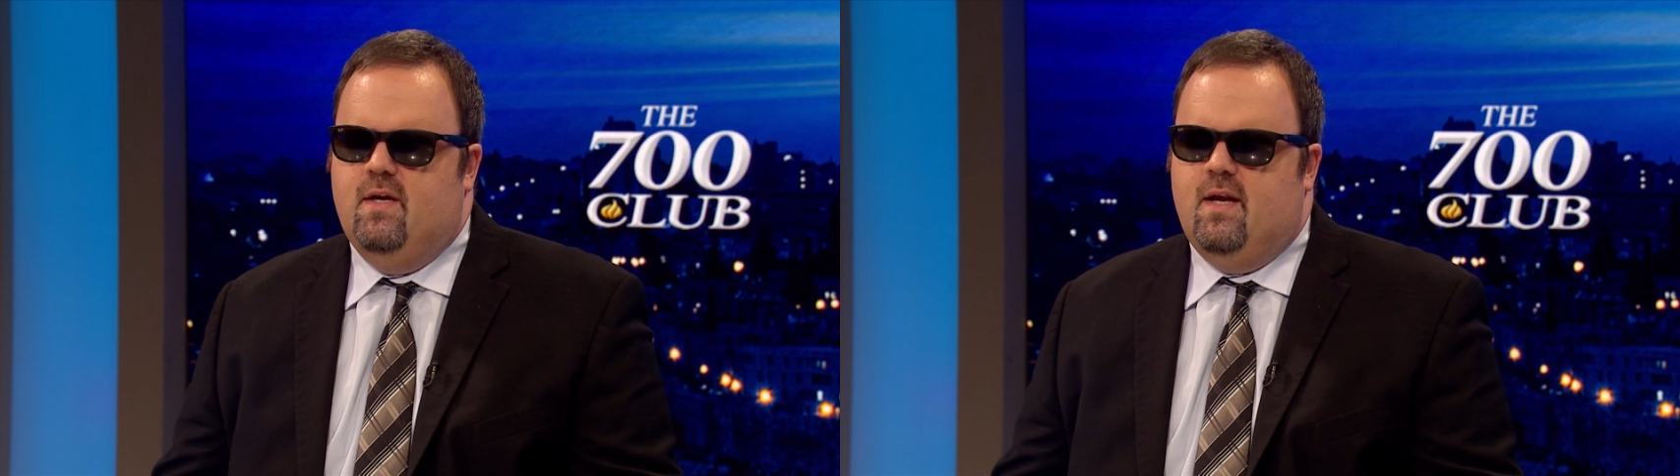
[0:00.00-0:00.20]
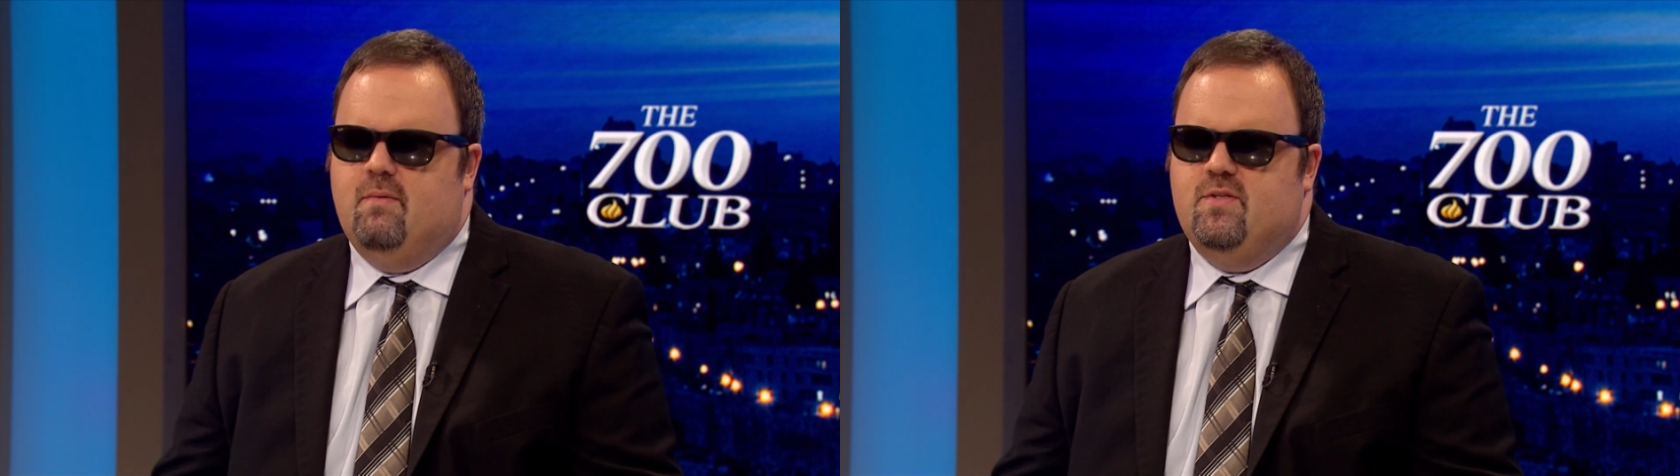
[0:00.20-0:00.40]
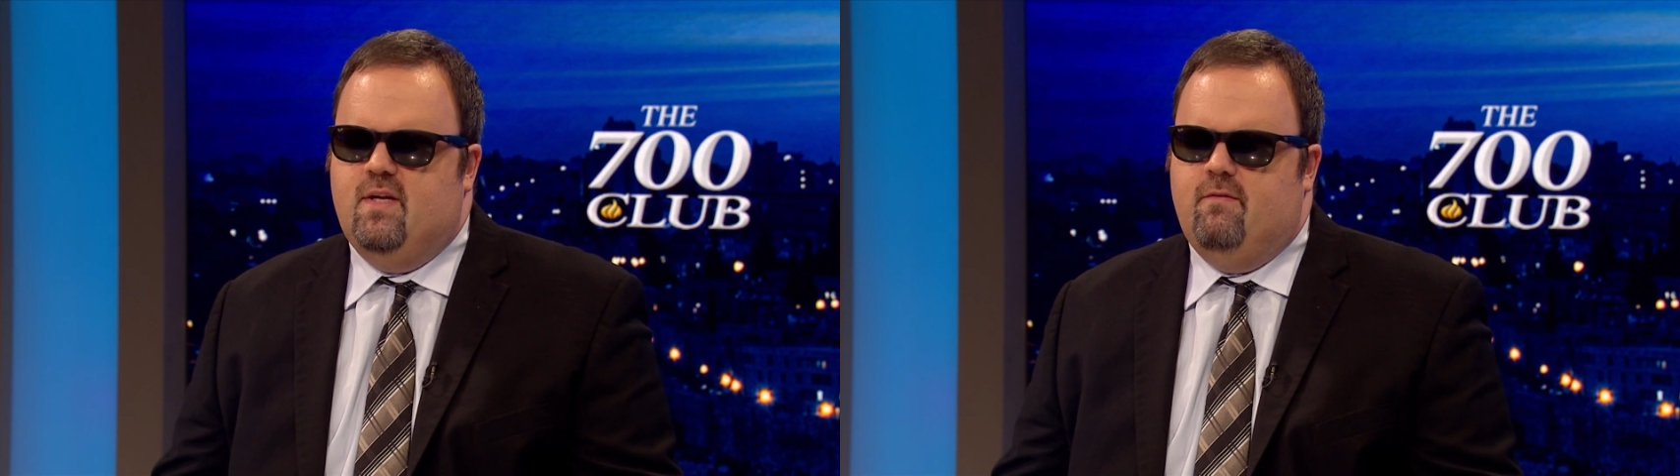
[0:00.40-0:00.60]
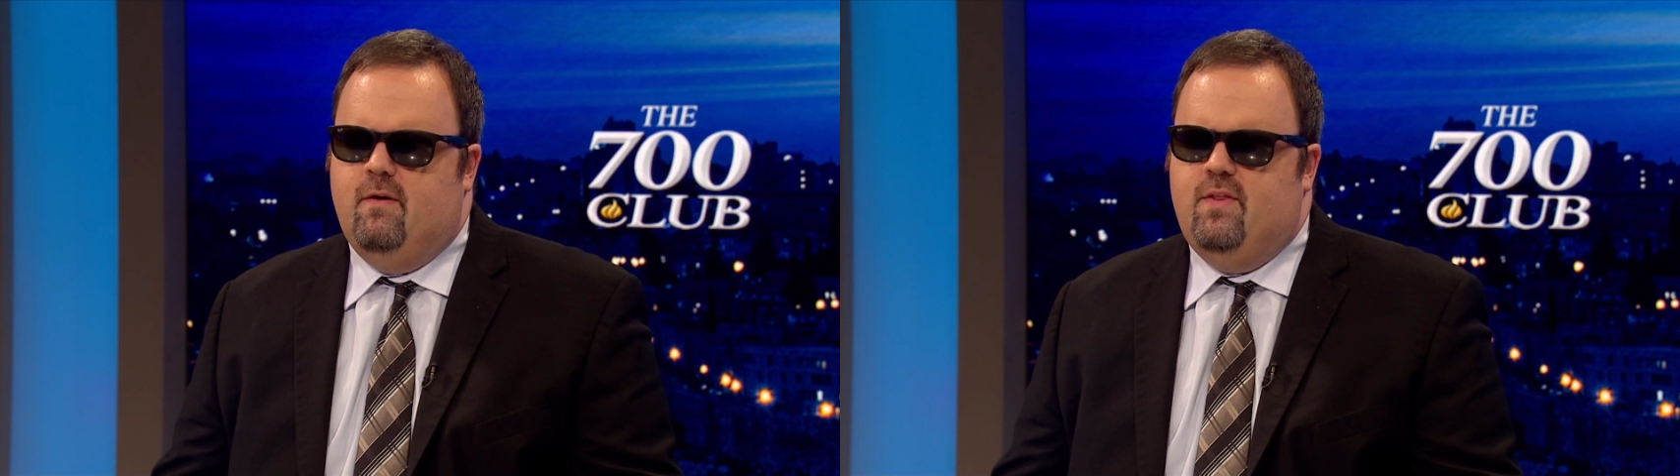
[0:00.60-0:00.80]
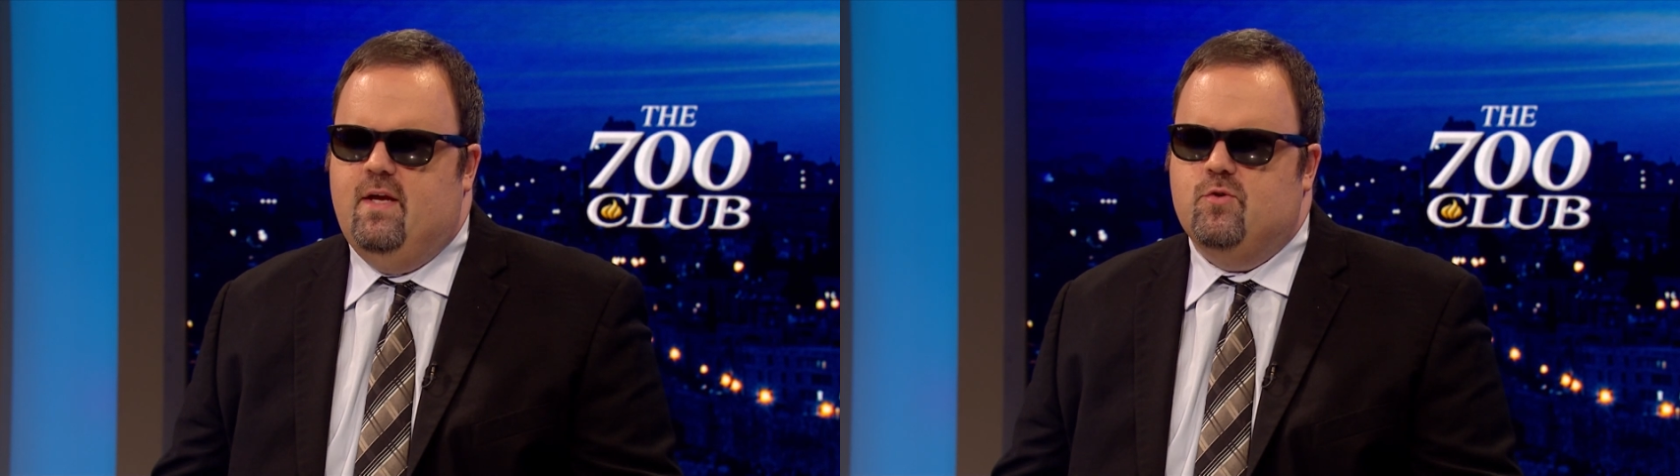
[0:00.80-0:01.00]
And I would say
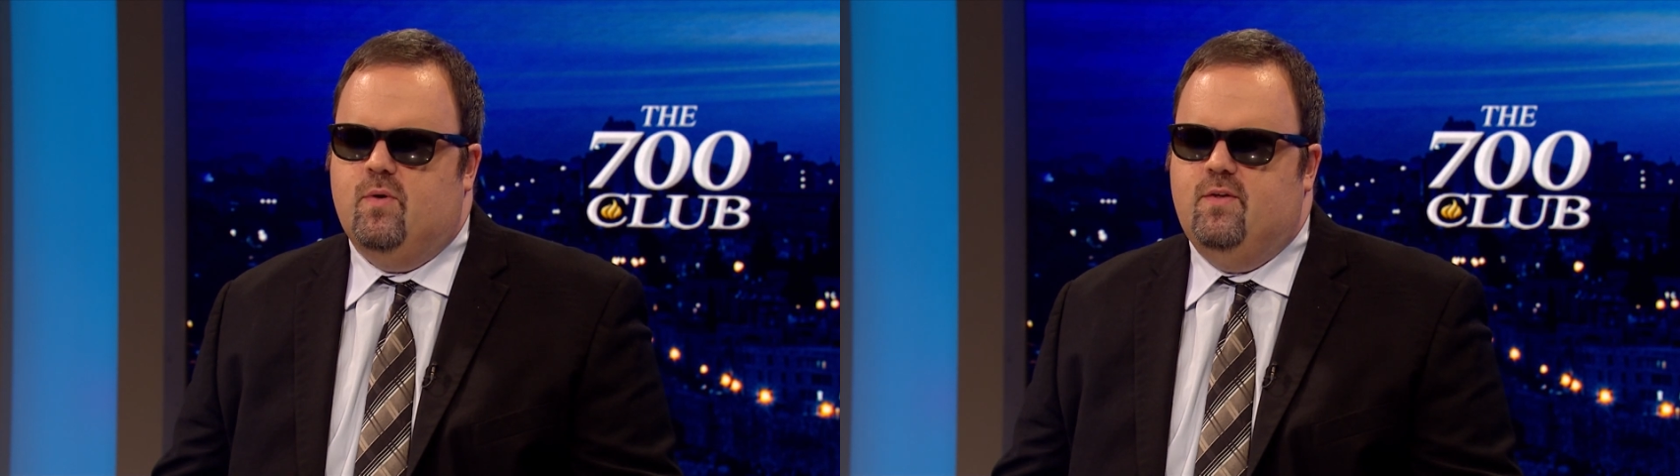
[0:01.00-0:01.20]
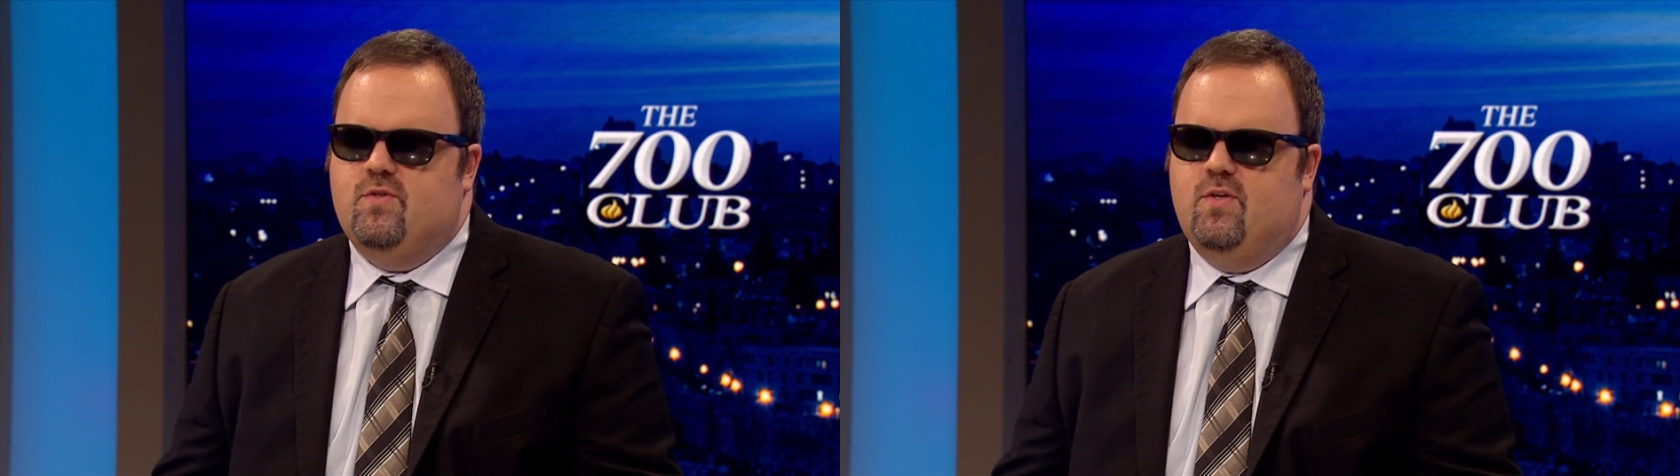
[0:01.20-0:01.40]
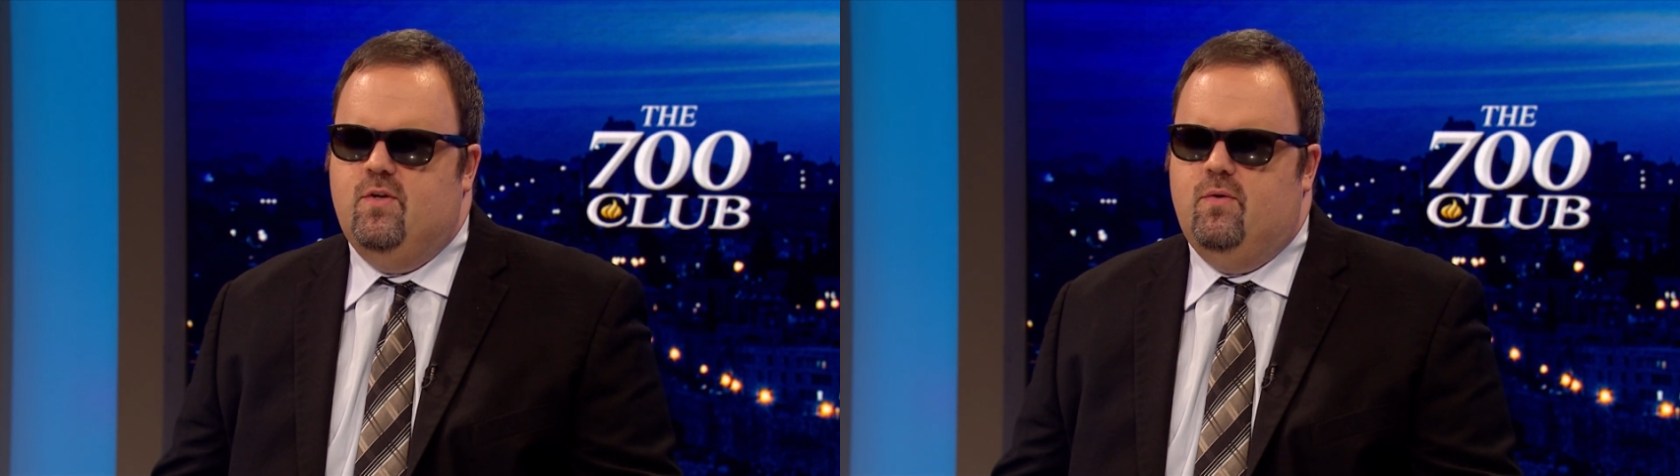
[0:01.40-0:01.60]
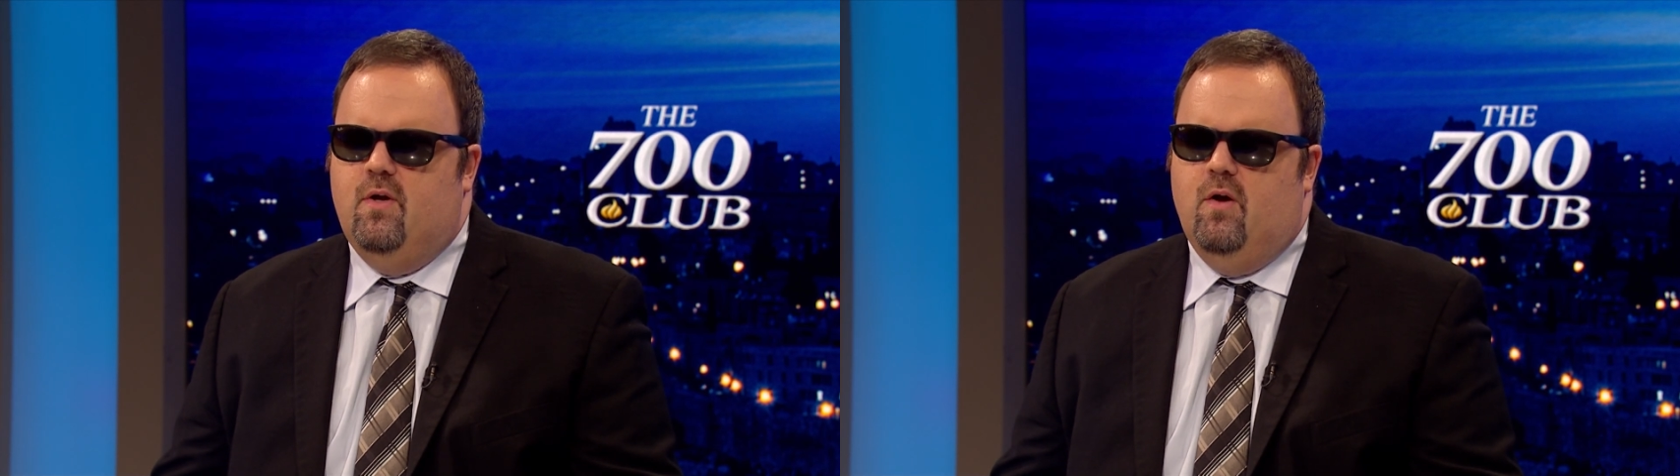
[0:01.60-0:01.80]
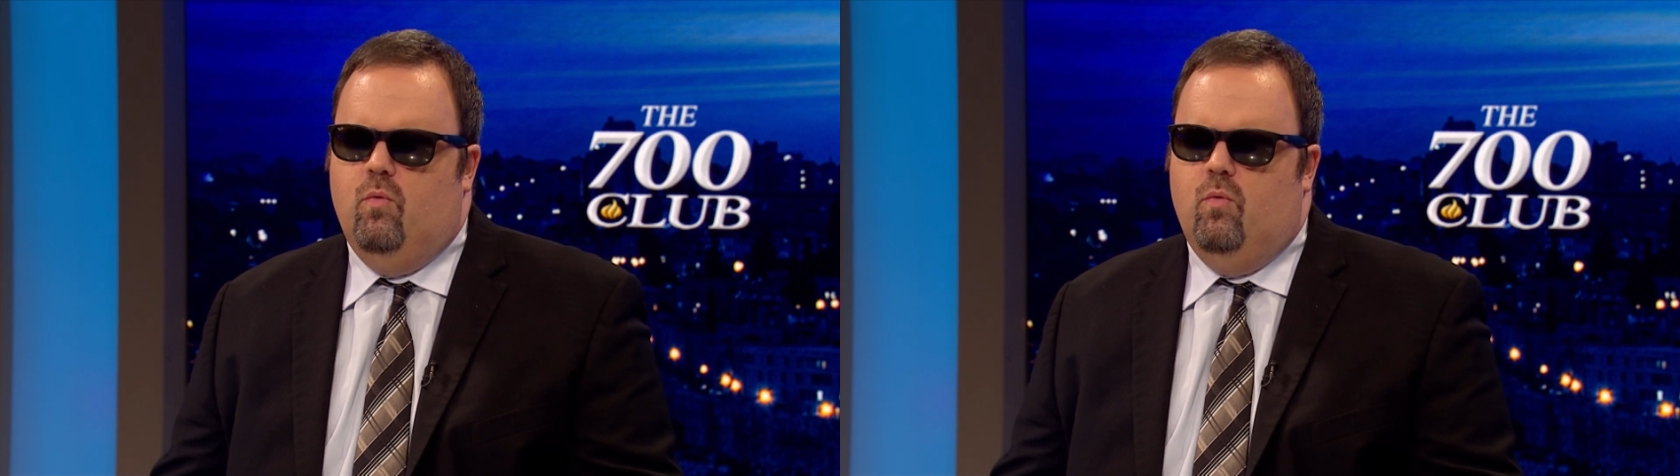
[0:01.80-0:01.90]
at the Israel Institute,